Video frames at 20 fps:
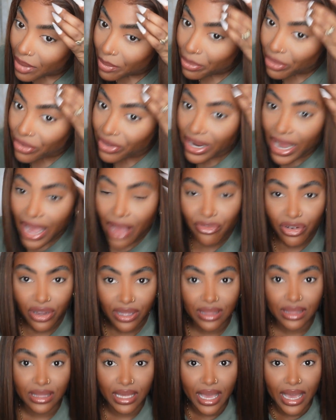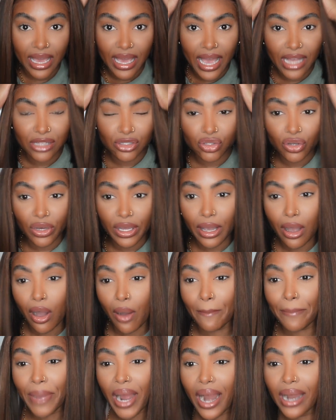pre-everything. And so in
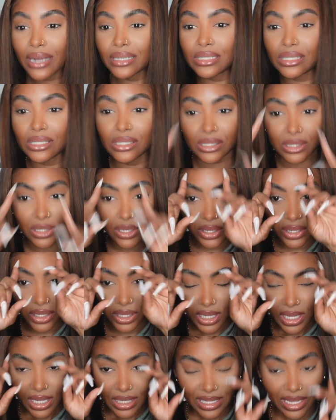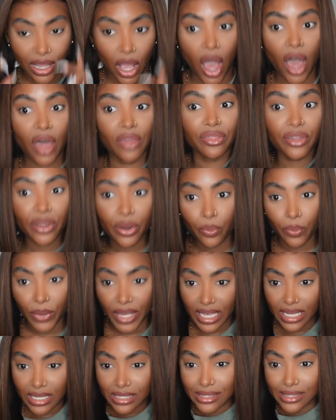comparison to like other
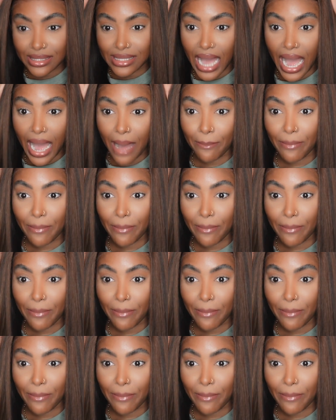wigs that